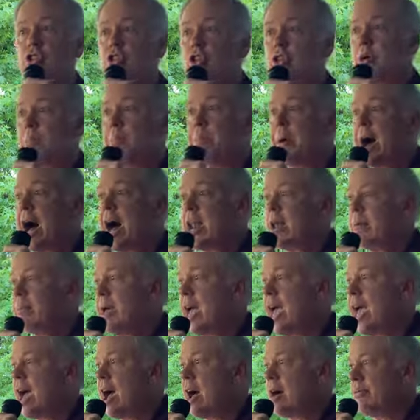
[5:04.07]
to the bottom
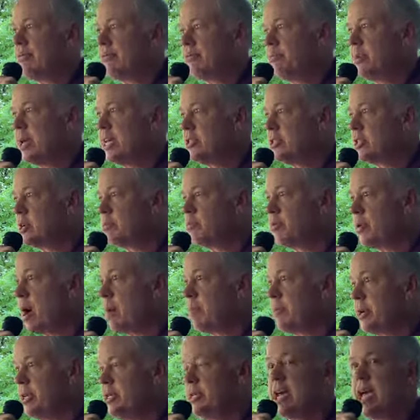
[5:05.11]
half based on
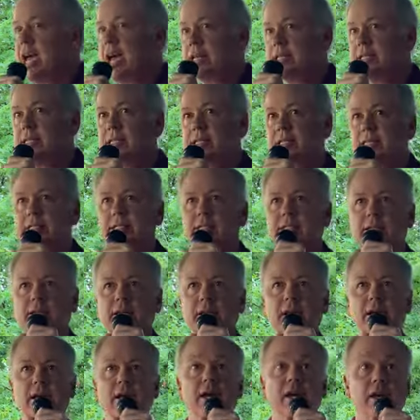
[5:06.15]
property taxes,
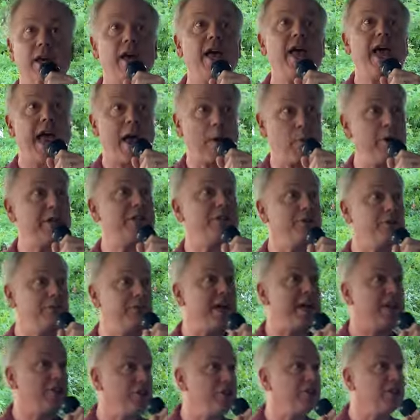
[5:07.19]
which
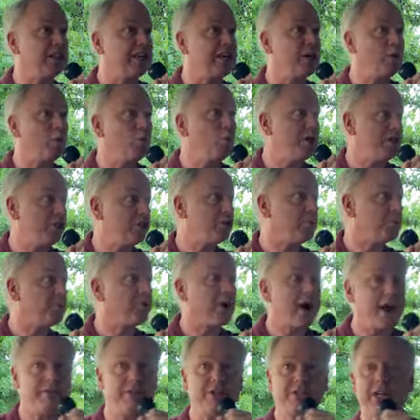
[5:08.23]
eventually we should
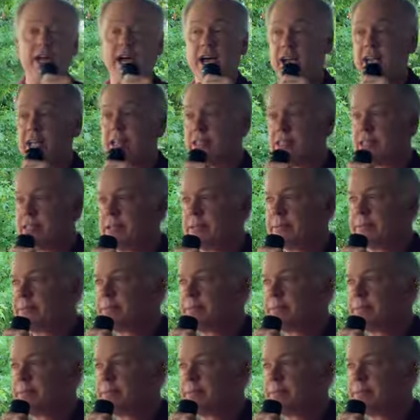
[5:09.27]
privatize.